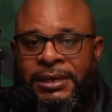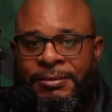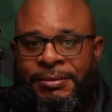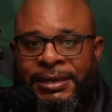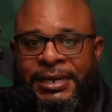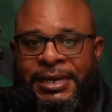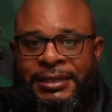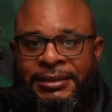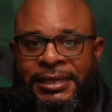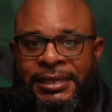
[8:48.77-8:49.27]
I
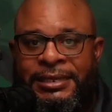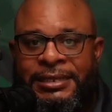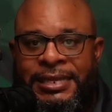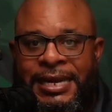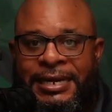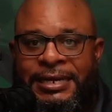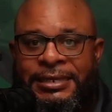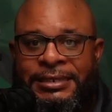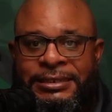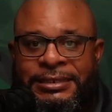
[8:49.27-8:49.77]
mean, I think
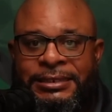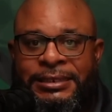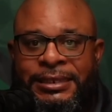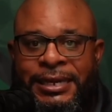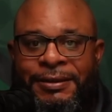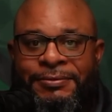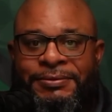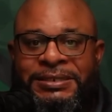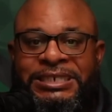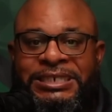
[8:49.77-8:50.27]
that is
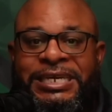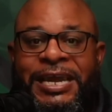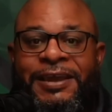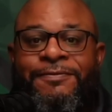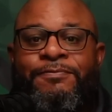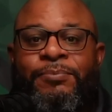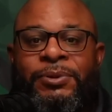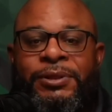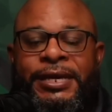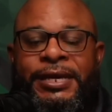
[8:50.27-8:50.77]
a
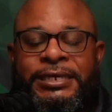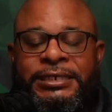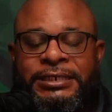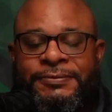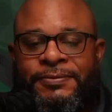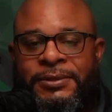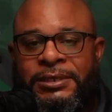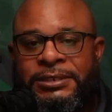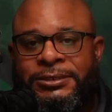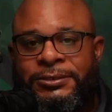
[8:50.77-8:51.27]
safe place
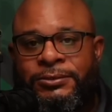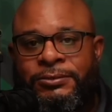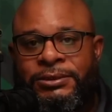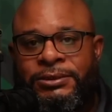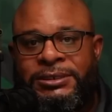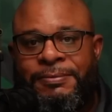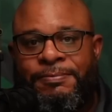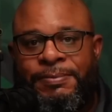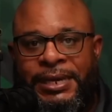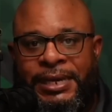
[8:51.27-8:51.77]
for the
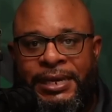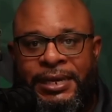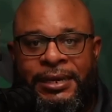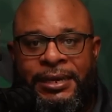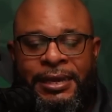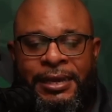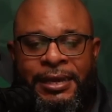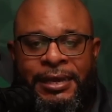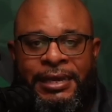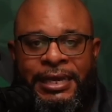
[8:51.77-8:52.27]
Sooners to be
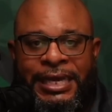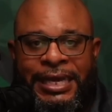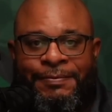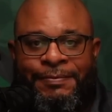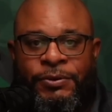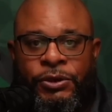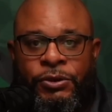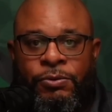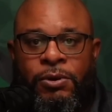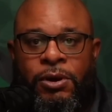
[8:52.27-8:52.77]

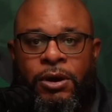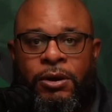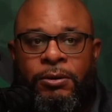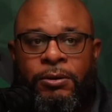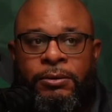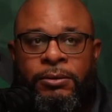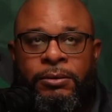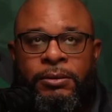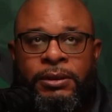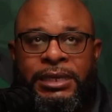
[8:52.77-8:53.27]
if you
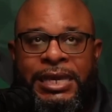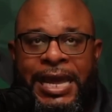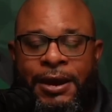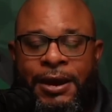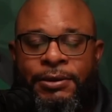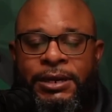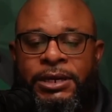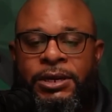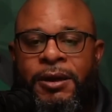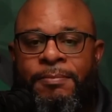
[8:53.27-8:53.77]
are
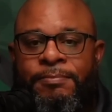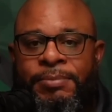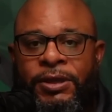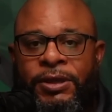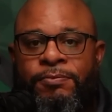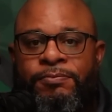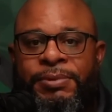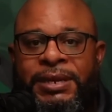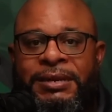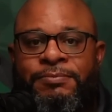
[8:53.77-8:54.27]
counting on
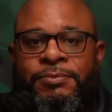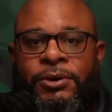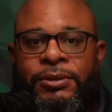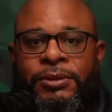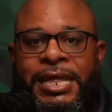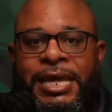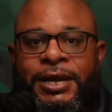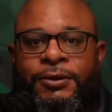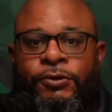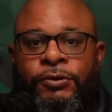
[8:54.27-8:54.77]
Bill Bedenbaugh
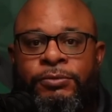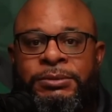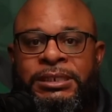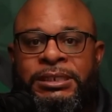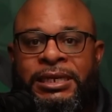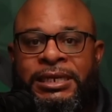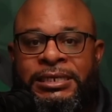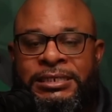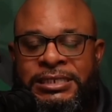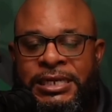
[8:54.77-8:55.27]
and that group
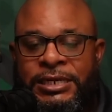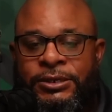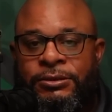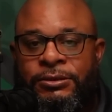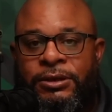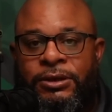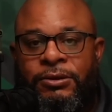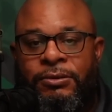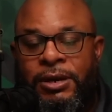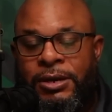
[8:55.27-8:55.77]
to continue
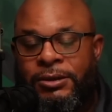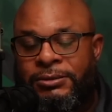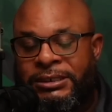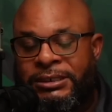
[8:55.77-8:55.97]
to grow.